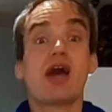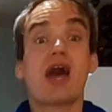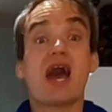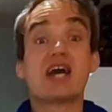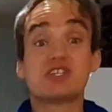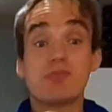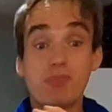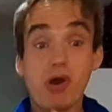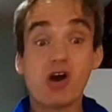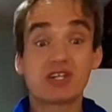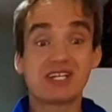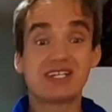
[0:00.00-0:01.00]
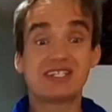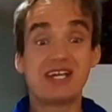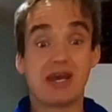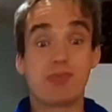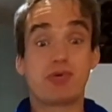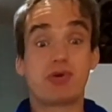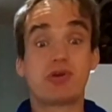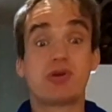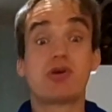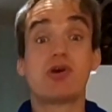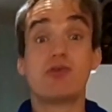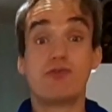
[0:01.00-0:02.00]
as a parting tip
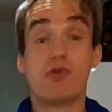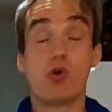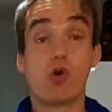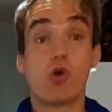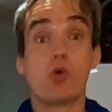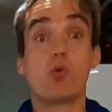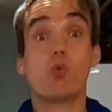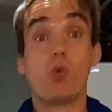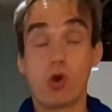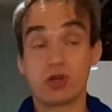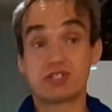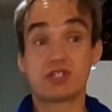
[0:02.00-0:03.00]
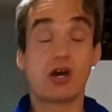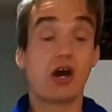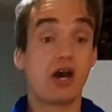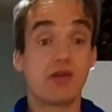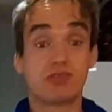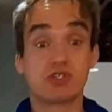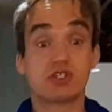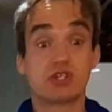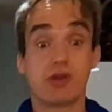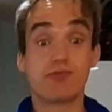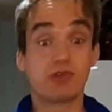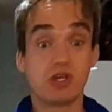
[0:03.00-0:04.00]
for what I've just
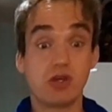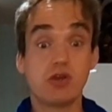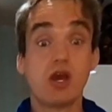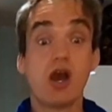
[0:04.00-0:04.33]
done for you,